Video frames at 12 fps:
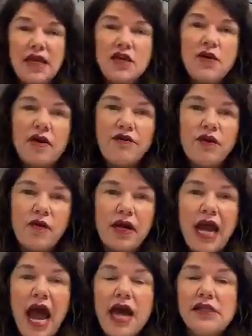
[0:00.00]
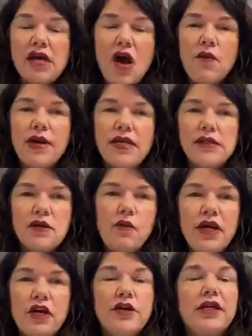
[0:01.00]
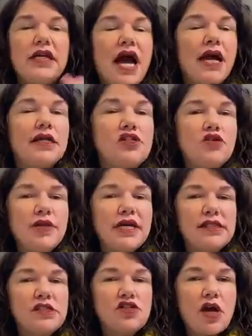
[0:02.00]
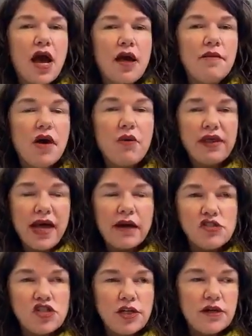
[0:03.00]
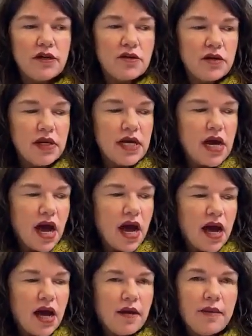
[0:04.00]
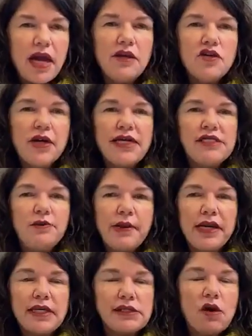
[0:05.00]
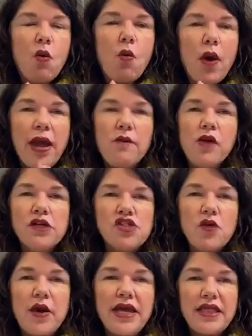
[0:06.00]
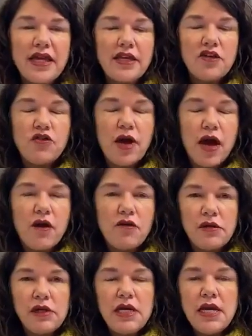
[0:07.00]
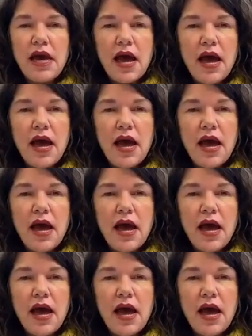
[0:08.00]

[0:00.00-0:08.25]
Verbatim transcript: thank you everyone. As always, we could not do this job without you. Um, and you guys bring us way more joy than you know.